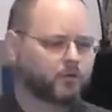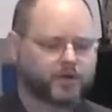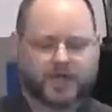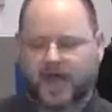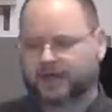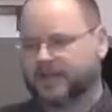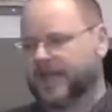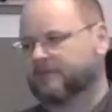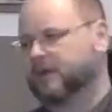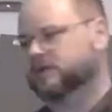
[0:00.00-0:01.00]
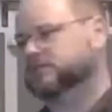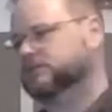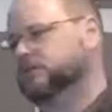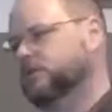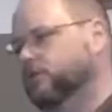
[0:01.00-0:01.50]
When God gave
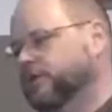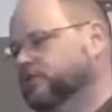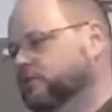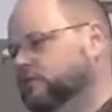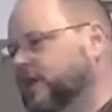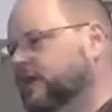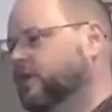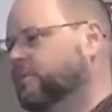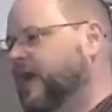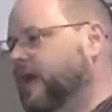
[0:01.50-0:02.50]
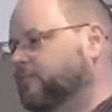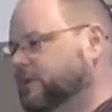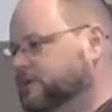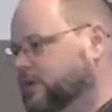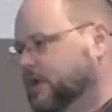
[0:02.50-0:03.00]
us the original Ten
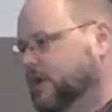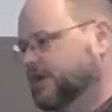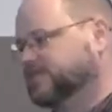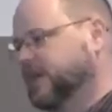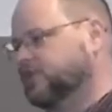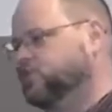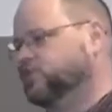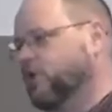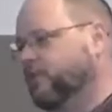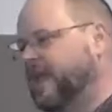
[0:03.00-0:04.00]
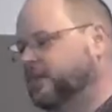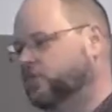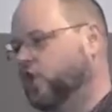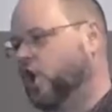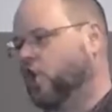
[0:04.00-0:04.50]
Commandments, He said, You shall make
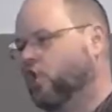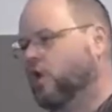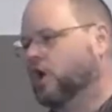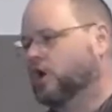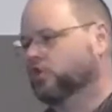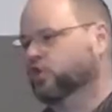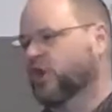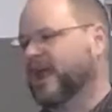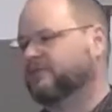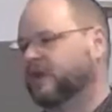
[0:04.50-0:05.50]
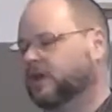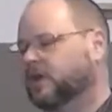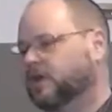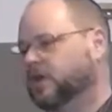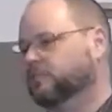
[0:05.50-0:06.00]
no graven
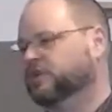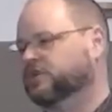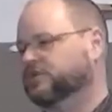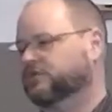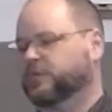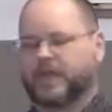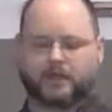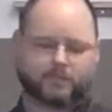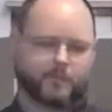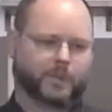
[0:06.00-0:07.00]
images of me.